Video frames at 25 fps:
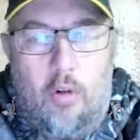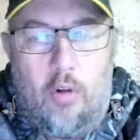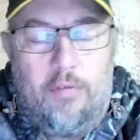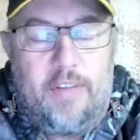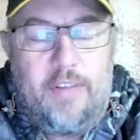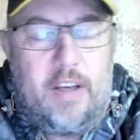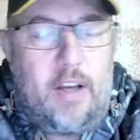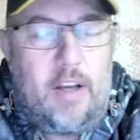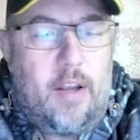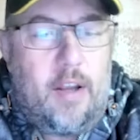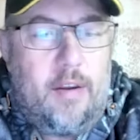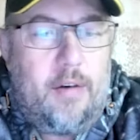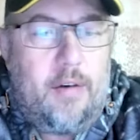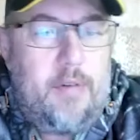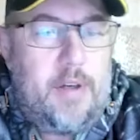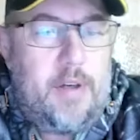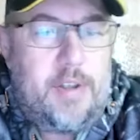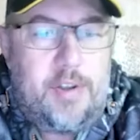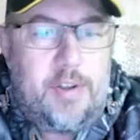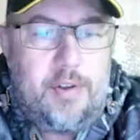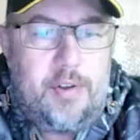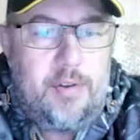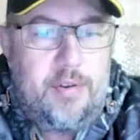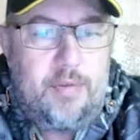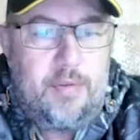in other
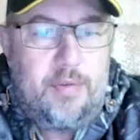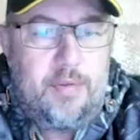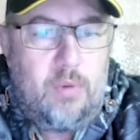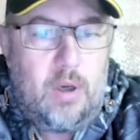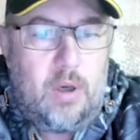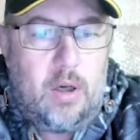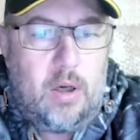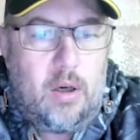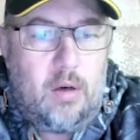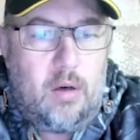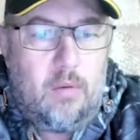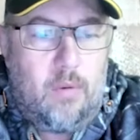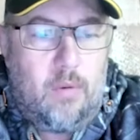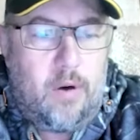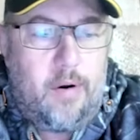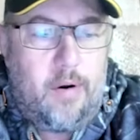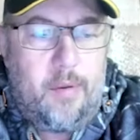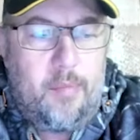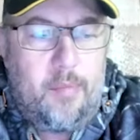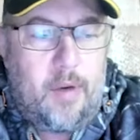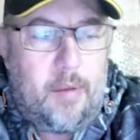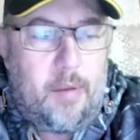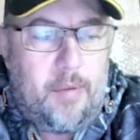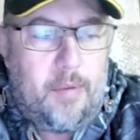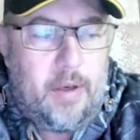issues where
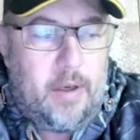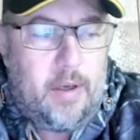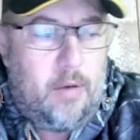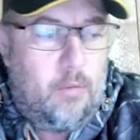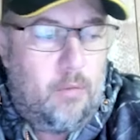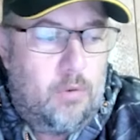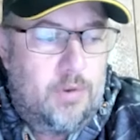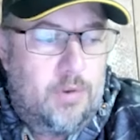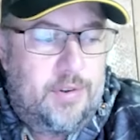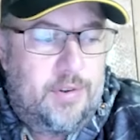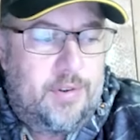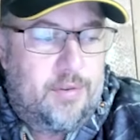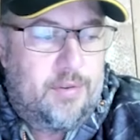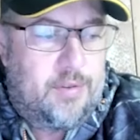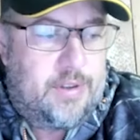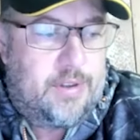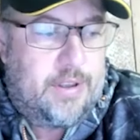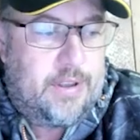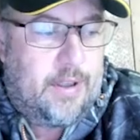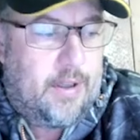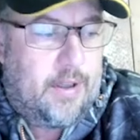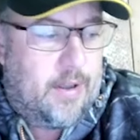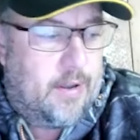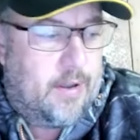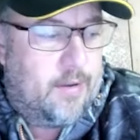maybe he wasn't
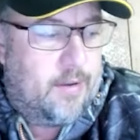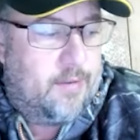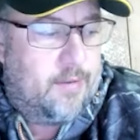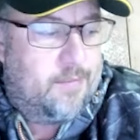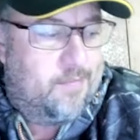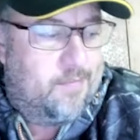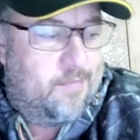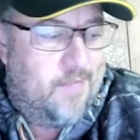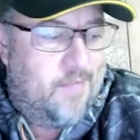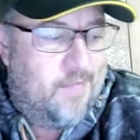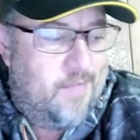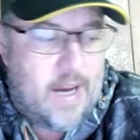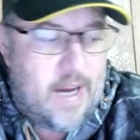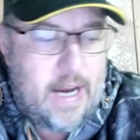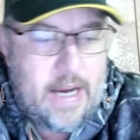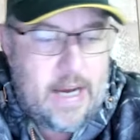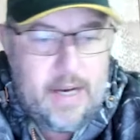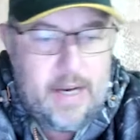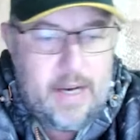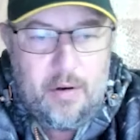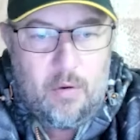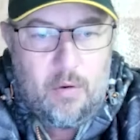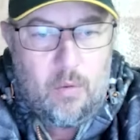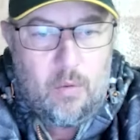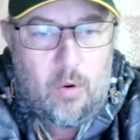
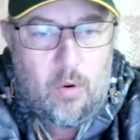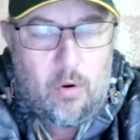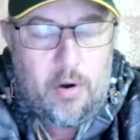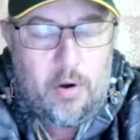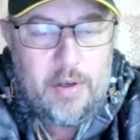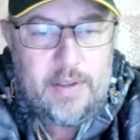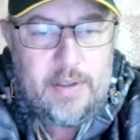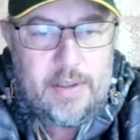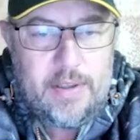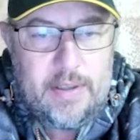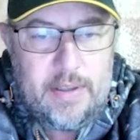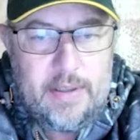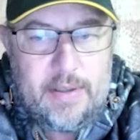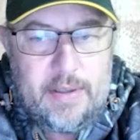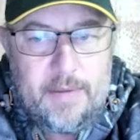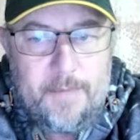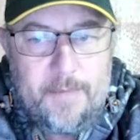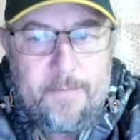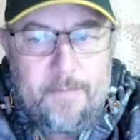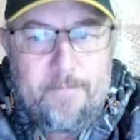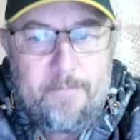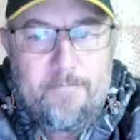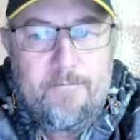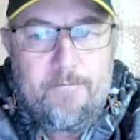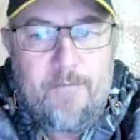needed or warranted.
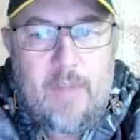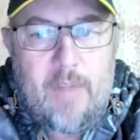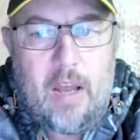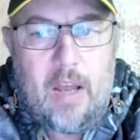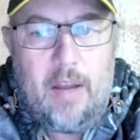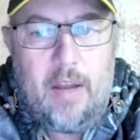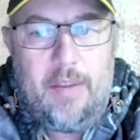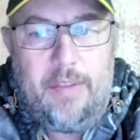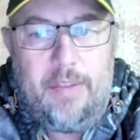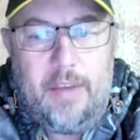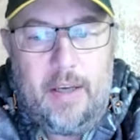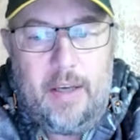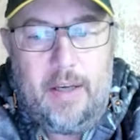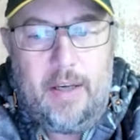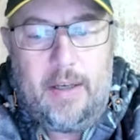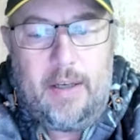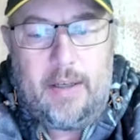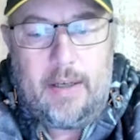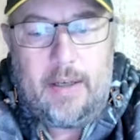I think